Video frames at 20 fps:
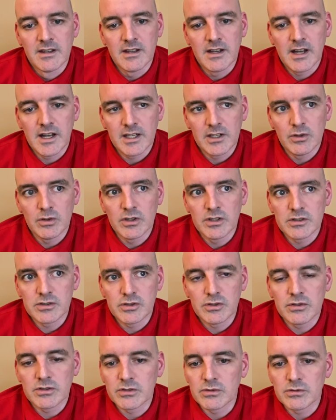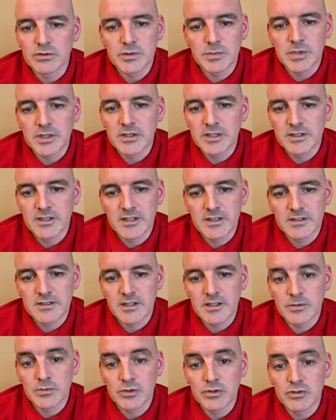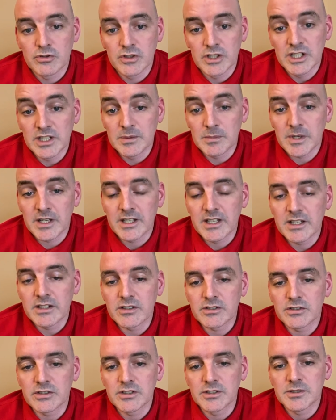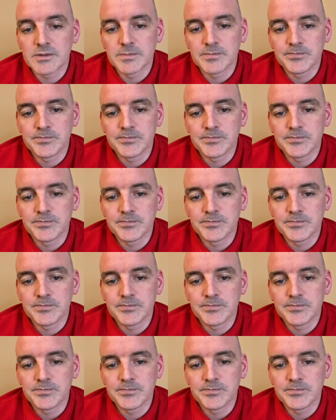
I noticed during those pages it would drain my energies,